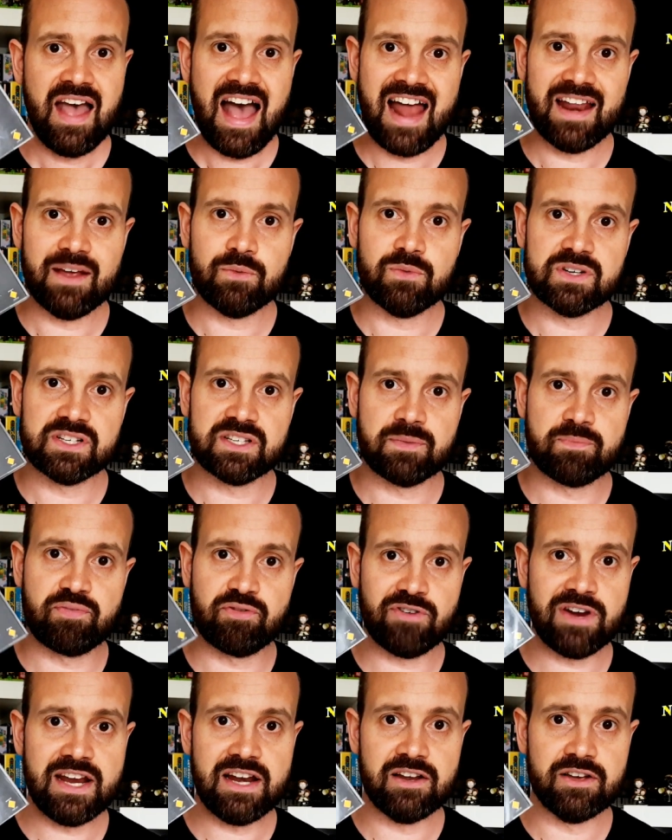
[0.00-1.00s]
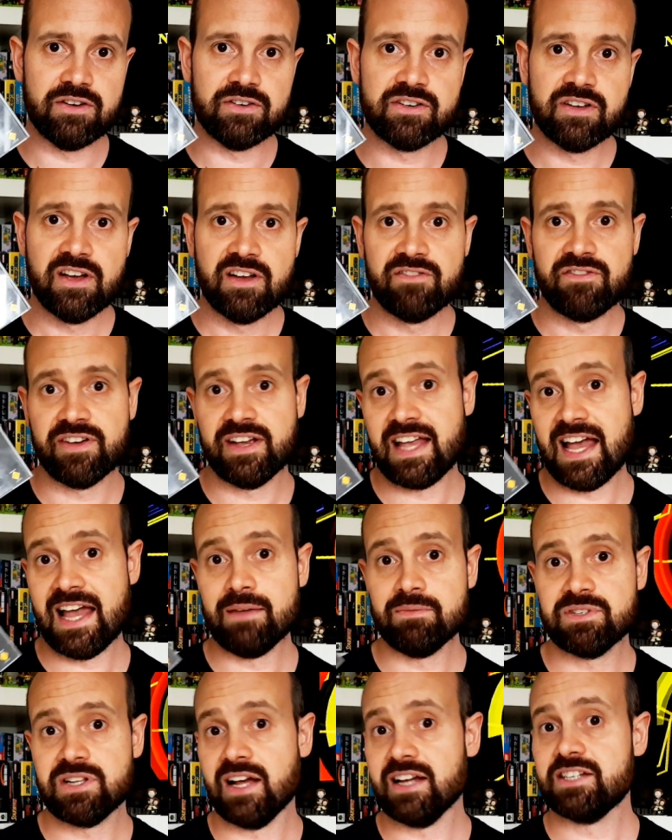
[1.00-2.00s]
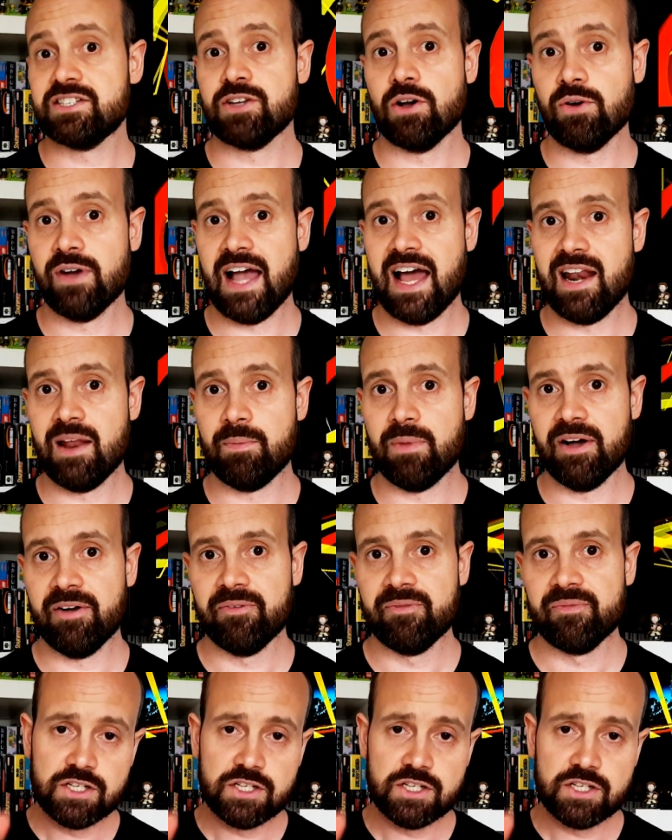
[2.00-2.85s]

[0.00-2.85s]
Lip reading: and it was the prelude for games like Soul Calibur.